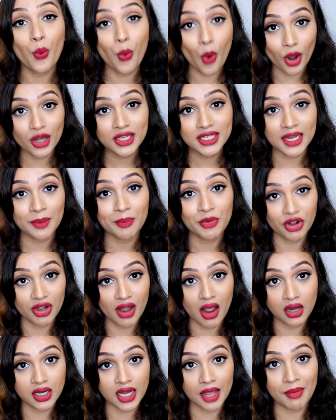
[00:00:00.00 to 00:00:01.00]
what
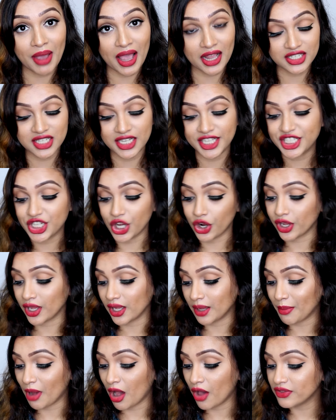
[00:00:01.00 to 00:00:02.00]
product I'm actually
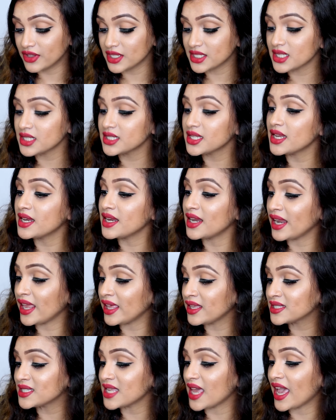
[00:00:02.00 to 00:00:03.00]
talking about. This is the
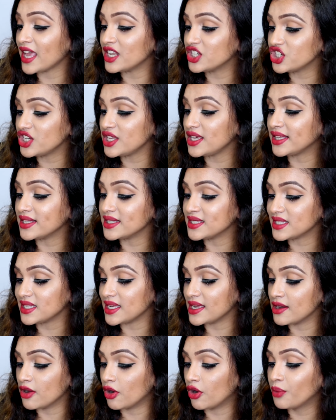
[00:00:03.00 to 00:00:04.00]
Nyx Hd
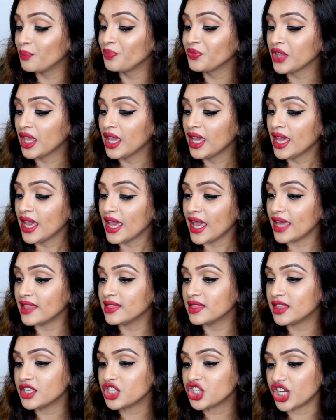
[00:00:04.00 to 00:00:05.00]
Concealer
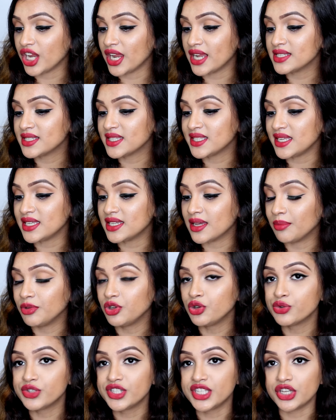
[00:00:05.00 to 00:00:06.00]
in the shade
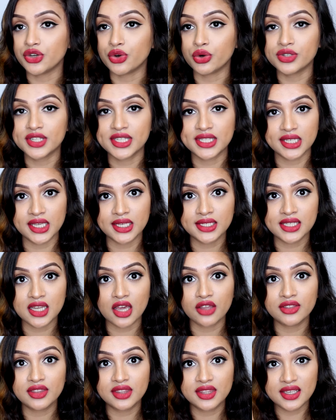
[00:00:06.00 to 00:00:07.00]
CW06.
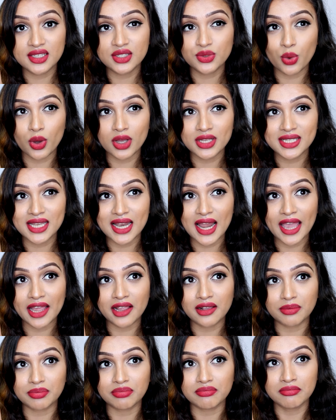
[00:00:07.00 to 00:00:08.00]
Now this was
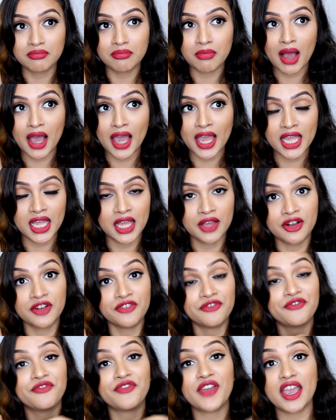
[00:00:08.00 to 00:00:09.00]
like my
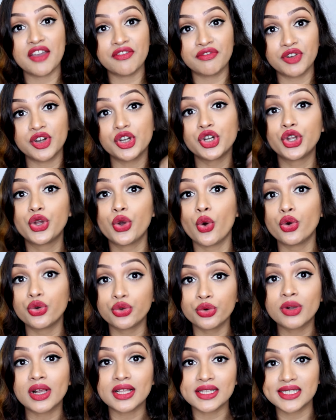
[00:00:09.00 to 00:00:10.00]
favorite
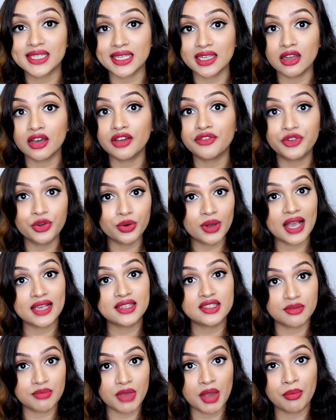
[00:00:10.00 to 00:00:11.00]
go-to concealer. If you
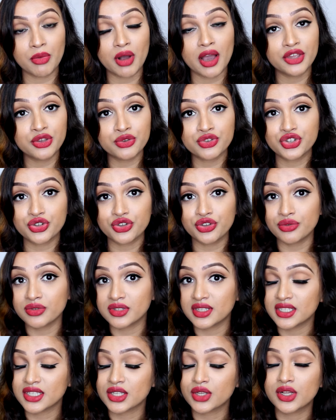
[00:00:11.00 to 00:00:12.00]
guys remember, I used to
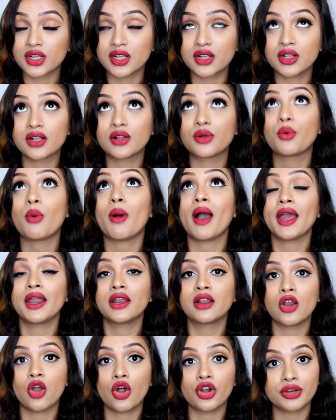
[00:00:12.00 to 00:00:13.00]
use this
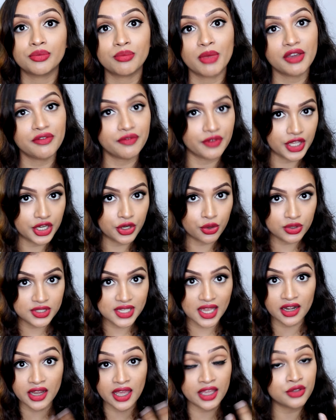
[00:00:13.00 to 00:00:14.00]
quite a lot in my
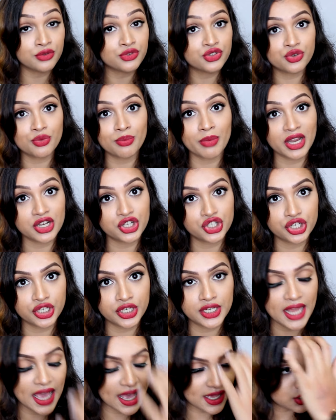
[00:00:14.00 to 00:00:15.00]
videos, and I used to
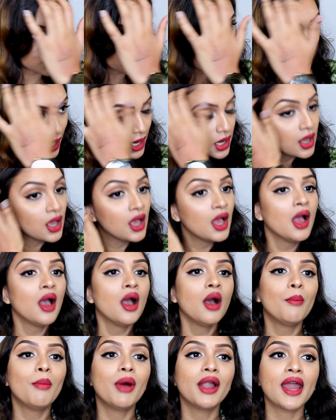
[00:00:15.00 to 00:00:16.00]
mention it as well.
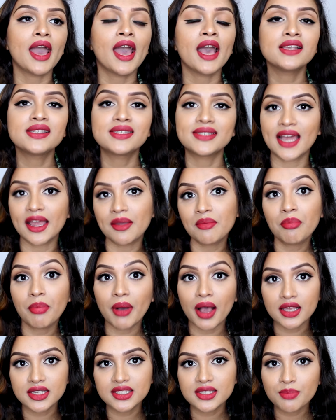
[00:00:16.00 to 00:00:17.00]
But as time
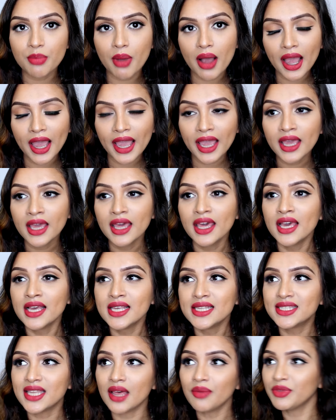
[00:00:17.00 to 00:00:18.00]
passed by,
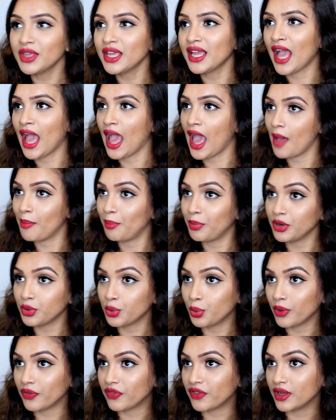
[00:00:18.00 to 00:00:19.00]
something
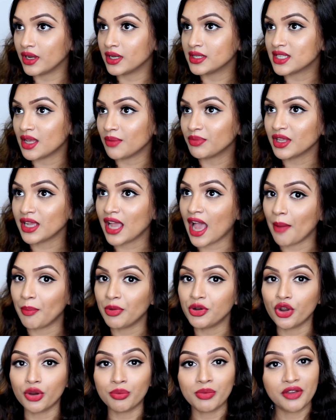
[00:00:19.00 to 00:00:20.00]
happened with it. Something
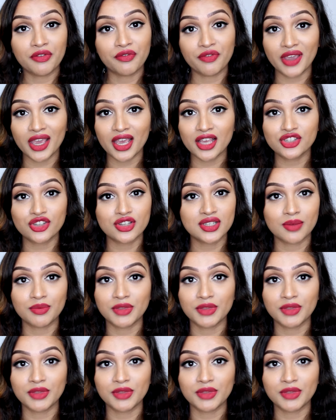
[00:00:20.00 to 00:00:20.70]
happened on my face, or